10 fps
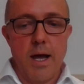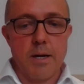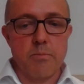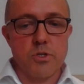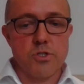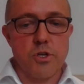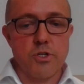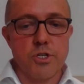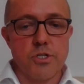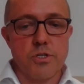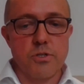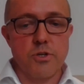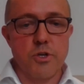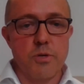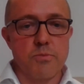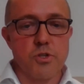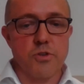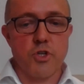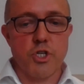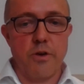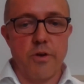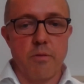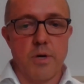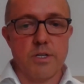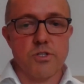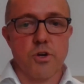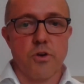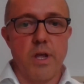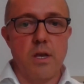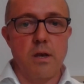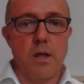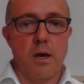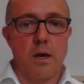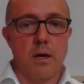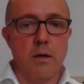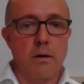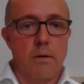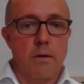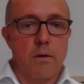So just in terms of sharing my screen here,